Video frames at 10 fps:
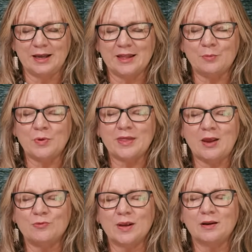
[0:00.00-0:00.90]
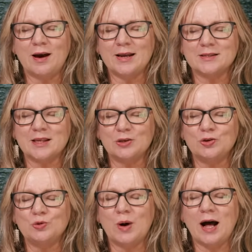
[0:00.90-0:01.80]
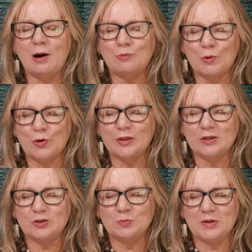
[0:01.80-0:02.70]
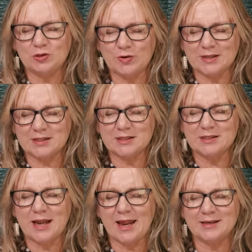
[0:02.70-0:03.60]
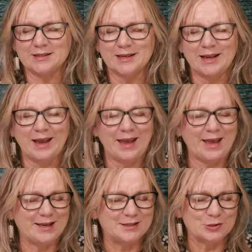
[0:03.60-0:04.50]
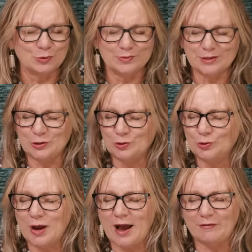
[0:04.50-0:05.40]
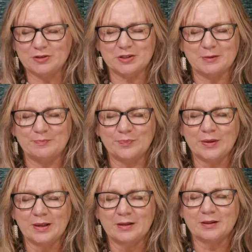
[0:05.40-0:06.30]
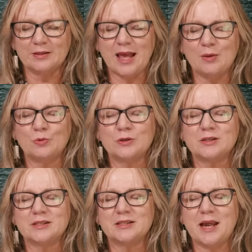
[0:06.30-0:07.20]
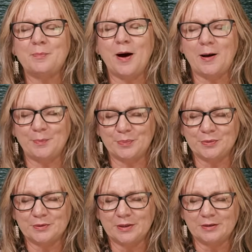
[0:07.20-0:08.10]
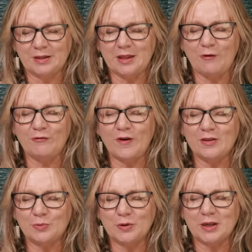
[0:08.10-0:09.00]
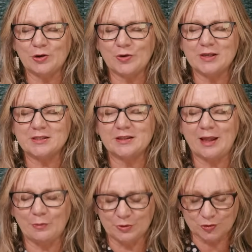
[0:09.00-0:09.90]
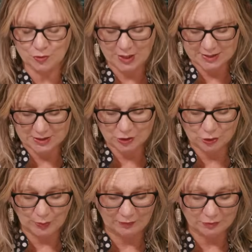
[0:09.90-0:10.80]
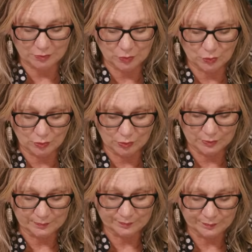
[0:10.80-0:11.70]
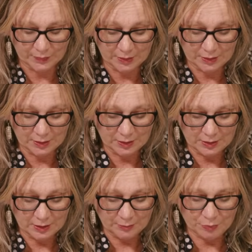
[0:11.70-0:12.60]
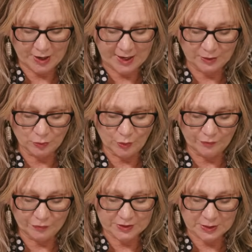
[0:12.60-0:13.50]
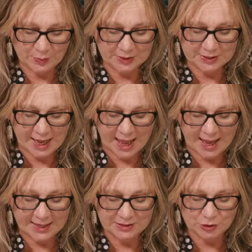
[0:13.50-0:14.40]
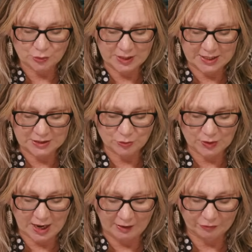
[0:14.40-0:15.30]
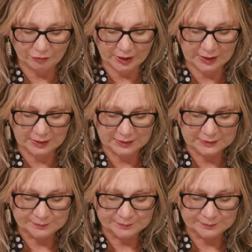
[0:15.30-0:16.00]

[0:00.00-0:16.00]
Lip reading: And then when they realize that you are worthy to be trusted and you look after them, that they would step up, that their faith would increase and they would trust you even more. Praying, Lord, for someone's hands who needs recovery.